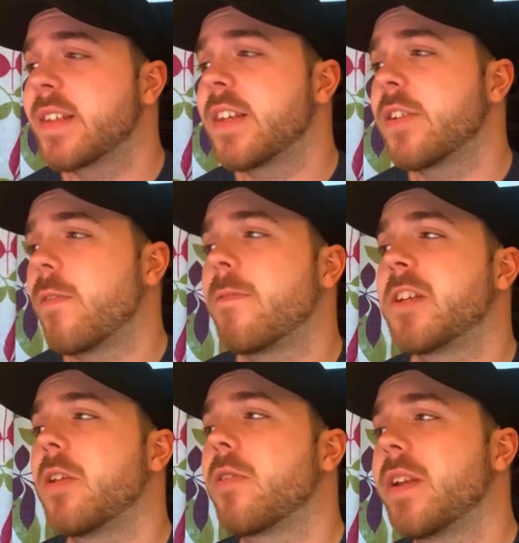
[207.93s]
You can
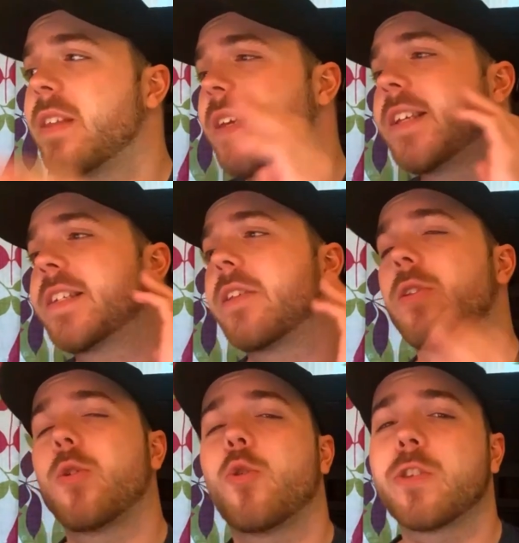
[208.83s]
obviously look into these in
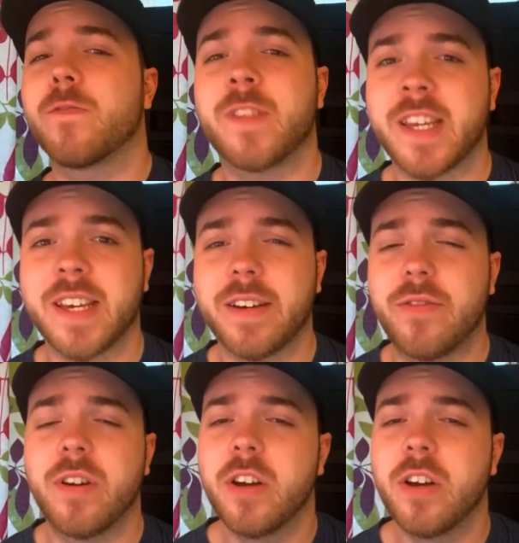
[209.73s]
loads of detail